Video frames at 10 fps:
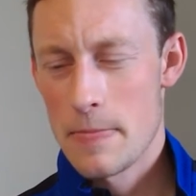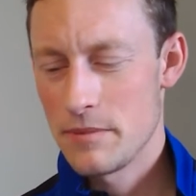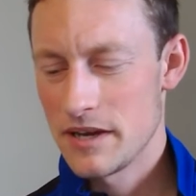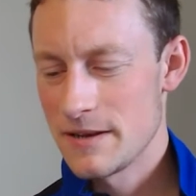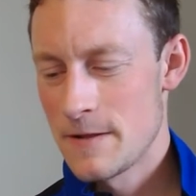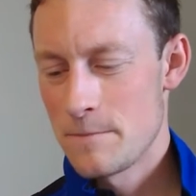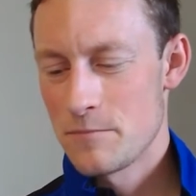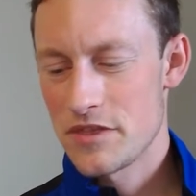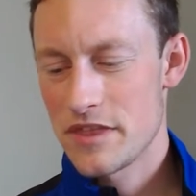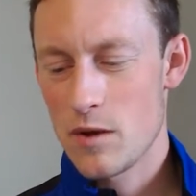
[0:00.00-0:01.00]
but
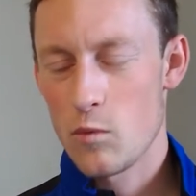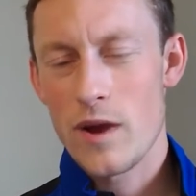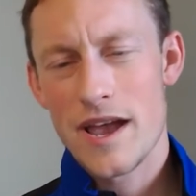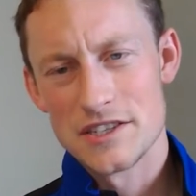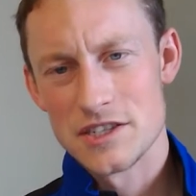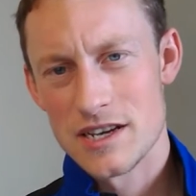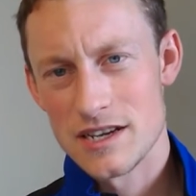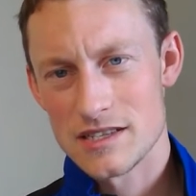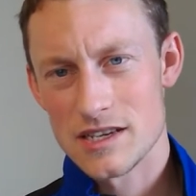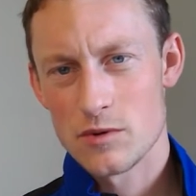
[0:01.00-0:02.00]
that wedge
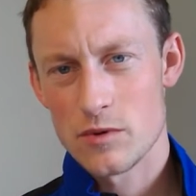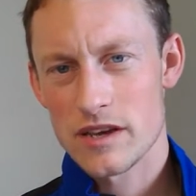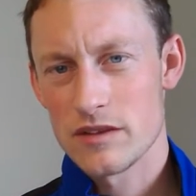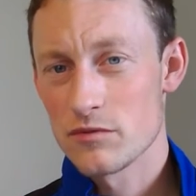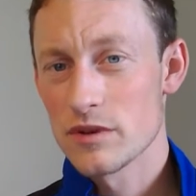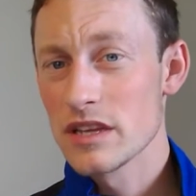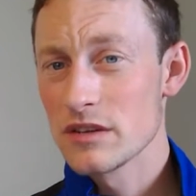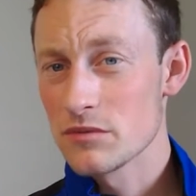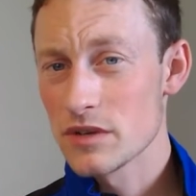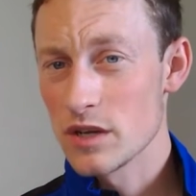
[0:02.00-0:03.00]
is going to work in really,
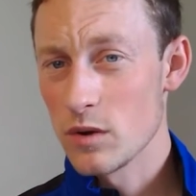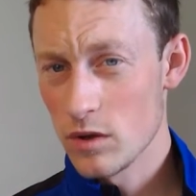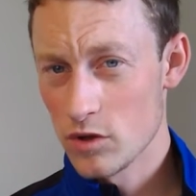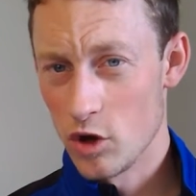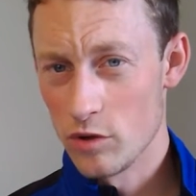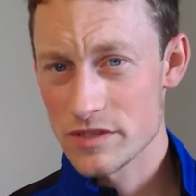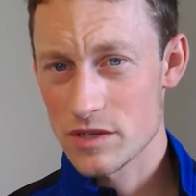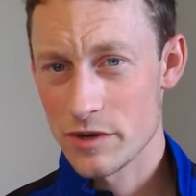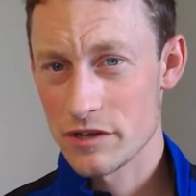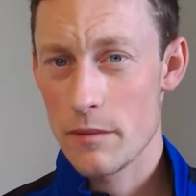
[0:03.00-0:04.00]
really old homes
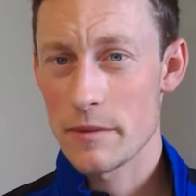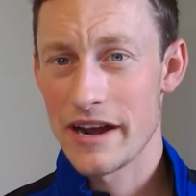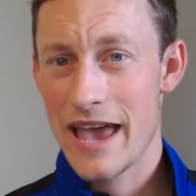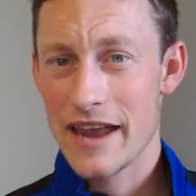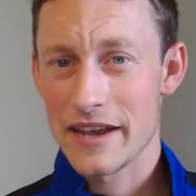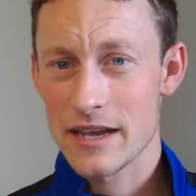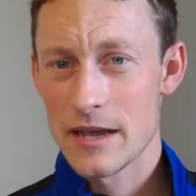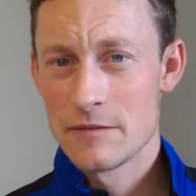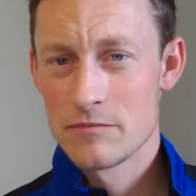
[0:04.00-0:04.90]
when you're up in an attic